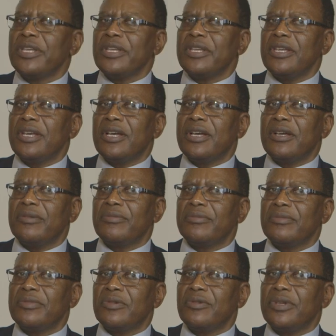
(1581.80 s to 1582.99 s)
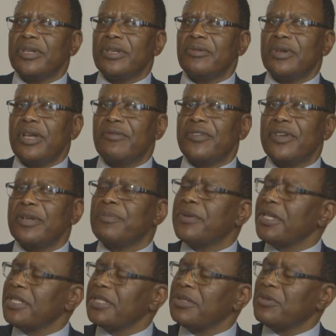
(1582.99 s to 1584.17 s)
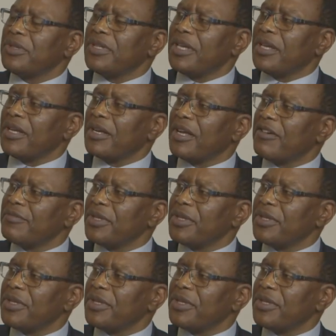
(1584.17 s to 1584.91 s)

we are very pleased with the